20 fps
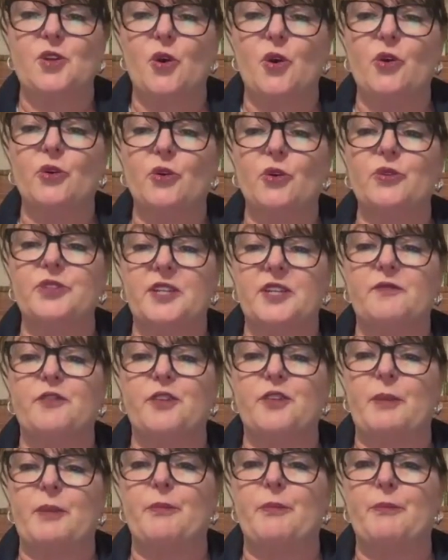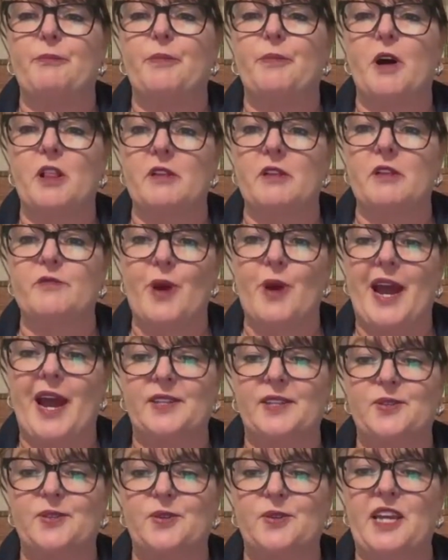a whole different ball of
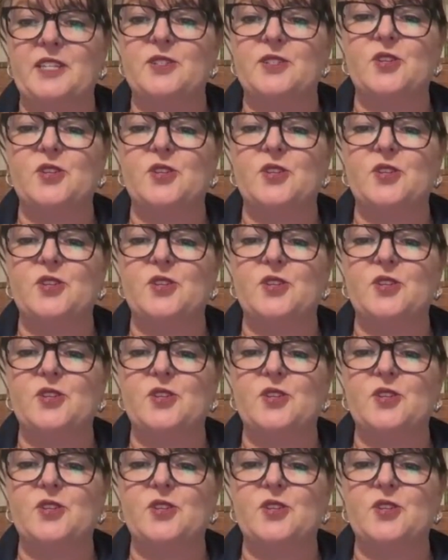wax, right?